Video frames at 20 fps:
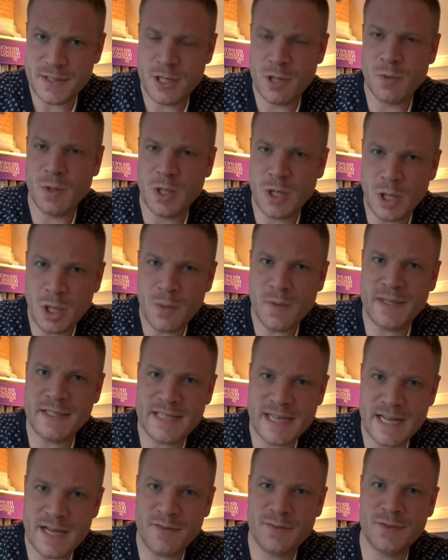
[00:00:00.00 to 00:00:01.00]
You will always
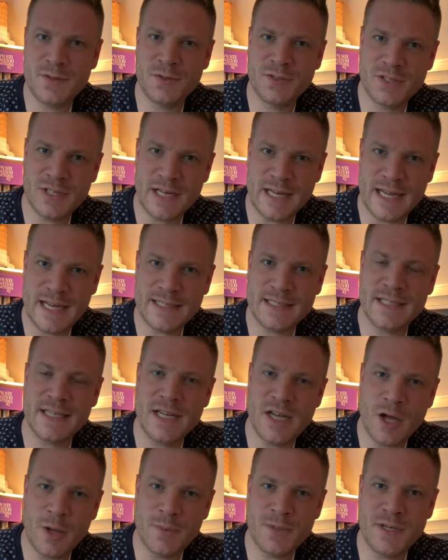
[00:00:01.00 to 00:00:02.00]
have to select
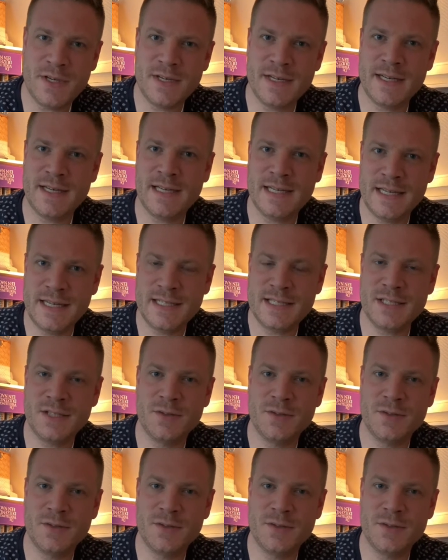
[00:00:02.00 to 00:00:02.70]
the option that leads